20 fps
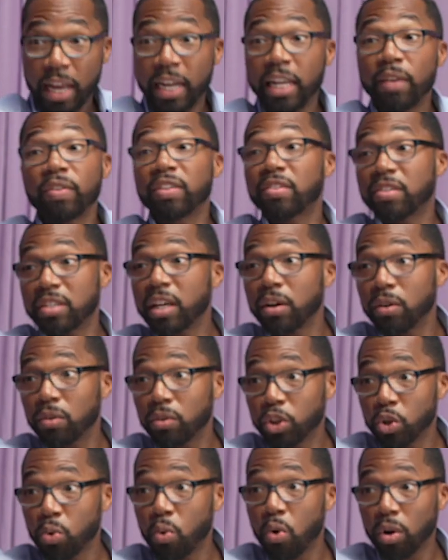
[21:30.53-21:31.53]
And even right.
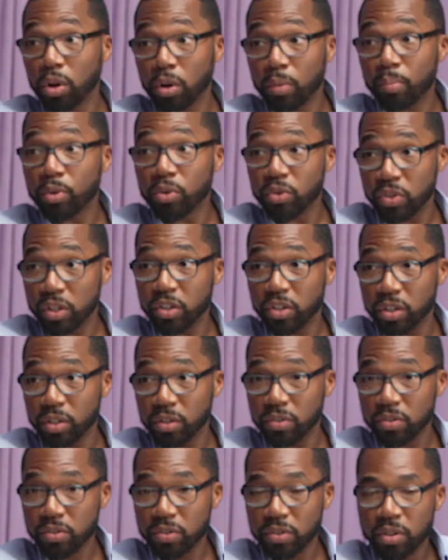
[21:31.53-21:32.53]
still, you all are
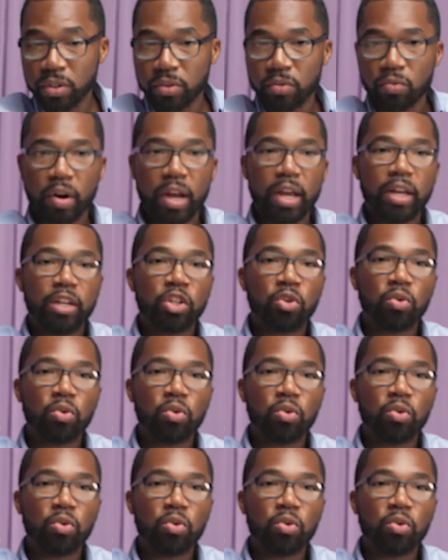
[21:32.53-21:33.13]
musicians, right?